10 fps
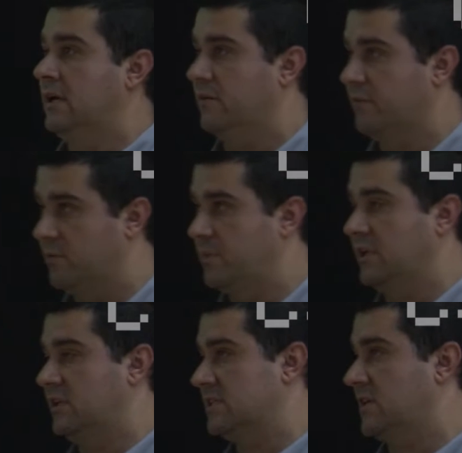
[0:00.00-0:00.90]

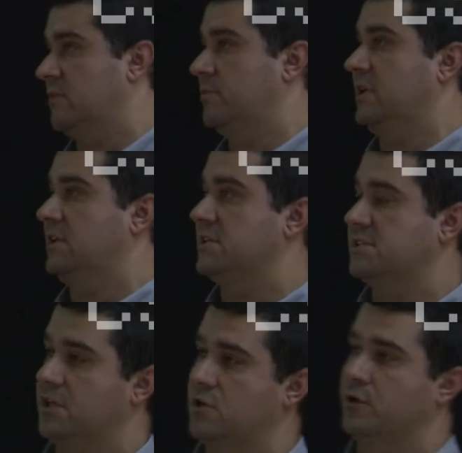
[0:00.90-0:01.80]
availability, scalability,
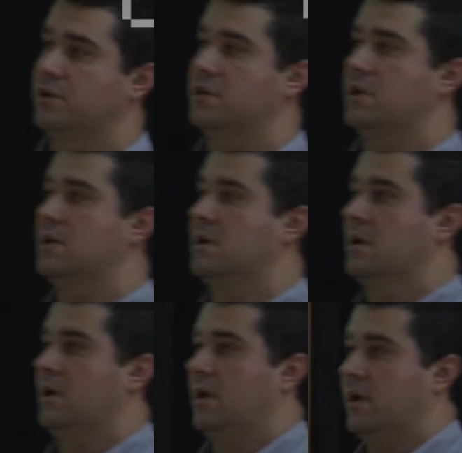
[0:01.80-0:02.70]
security,
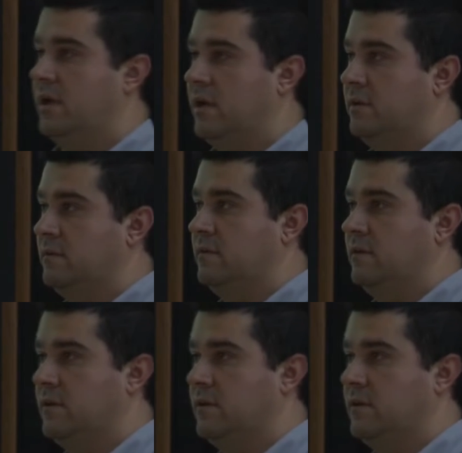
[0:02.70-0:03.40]
and